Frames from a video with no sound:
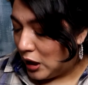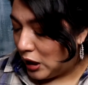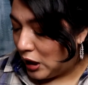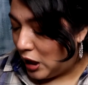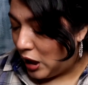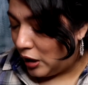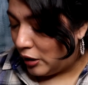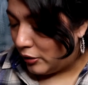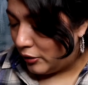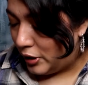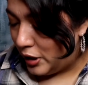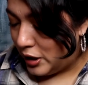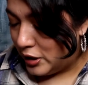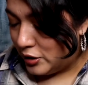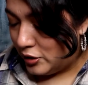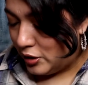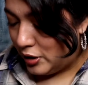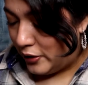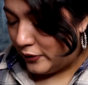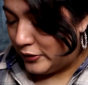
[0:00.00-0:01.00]
color it
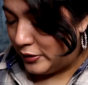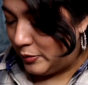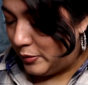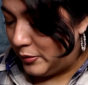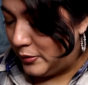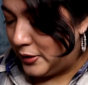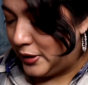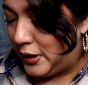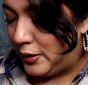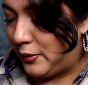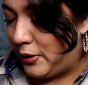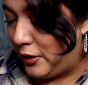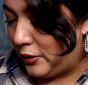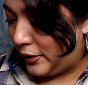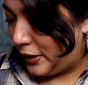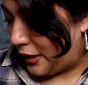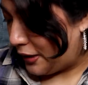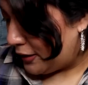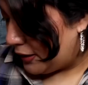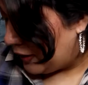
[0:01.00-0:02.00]
is. You don't have to sit
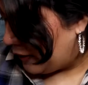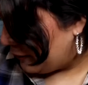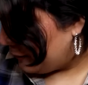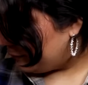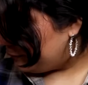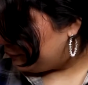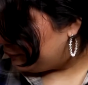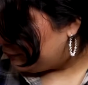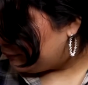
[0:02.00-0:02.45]
around guessing.